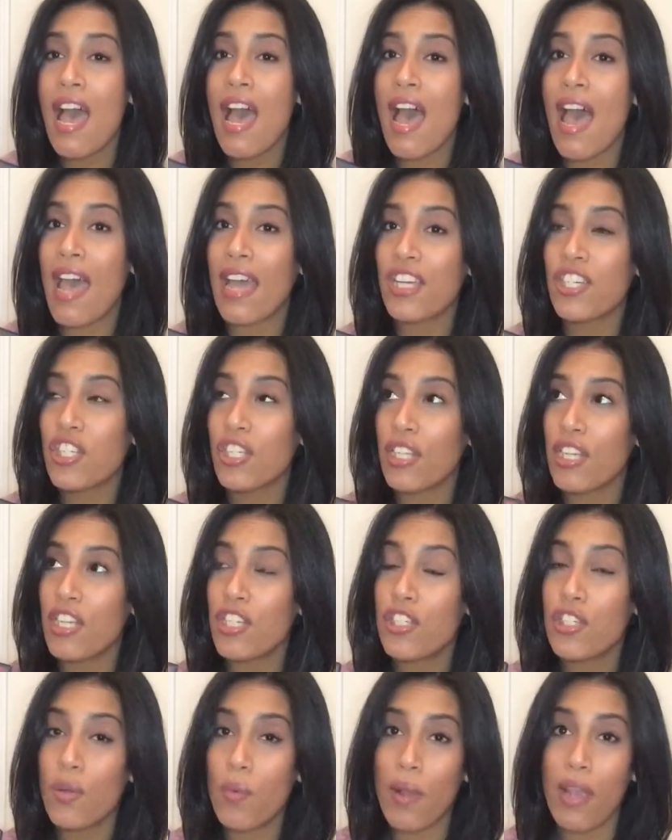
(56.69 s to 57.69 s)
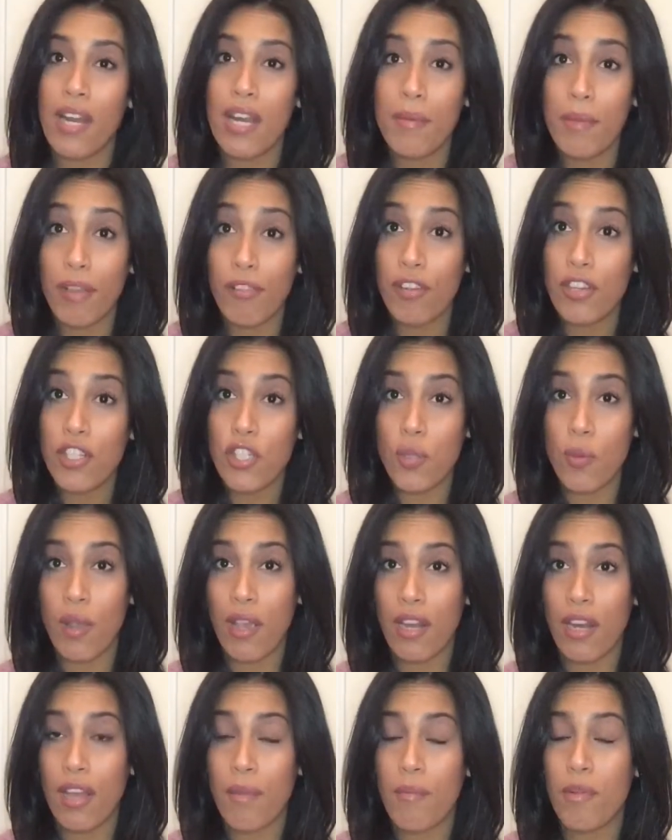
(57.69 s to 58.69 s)
Actually, Joanna, my friend
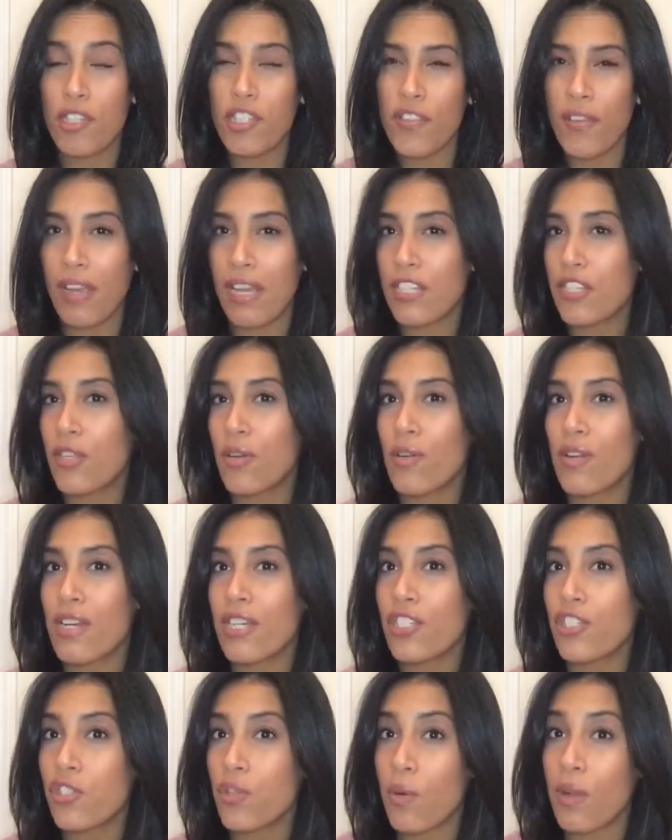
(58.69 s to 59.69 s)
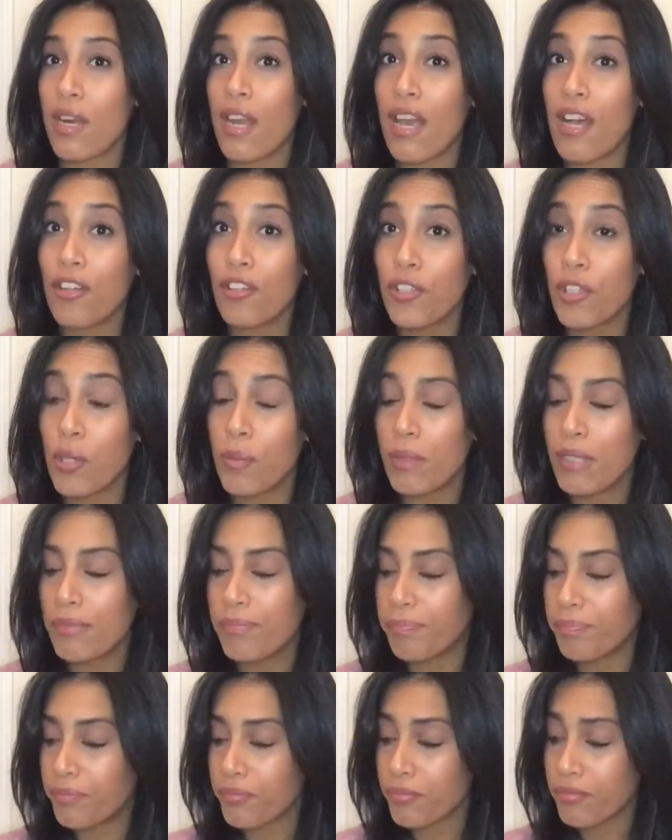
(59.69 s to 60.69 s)
Joanna, most of you guys know her as Joanna L.
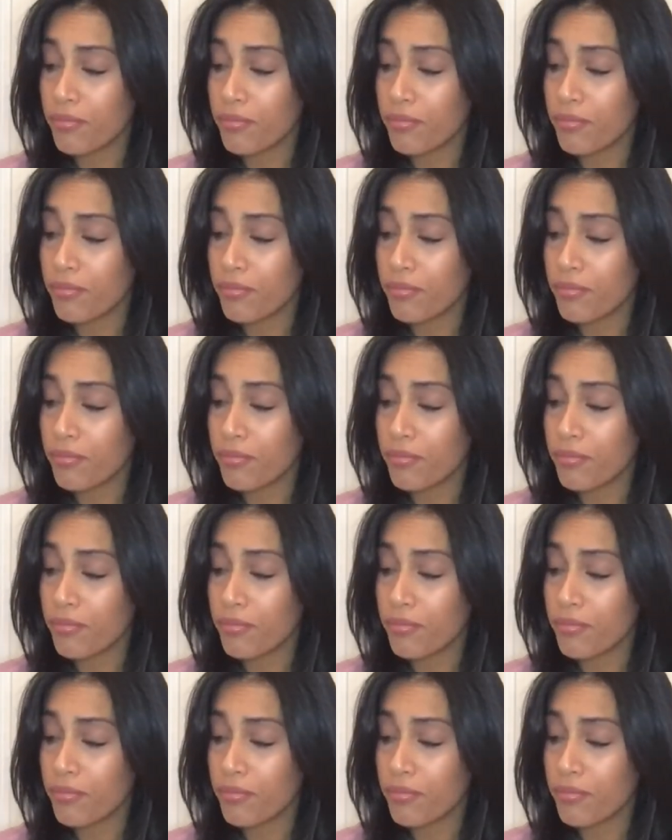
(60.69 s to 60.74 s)
Newman.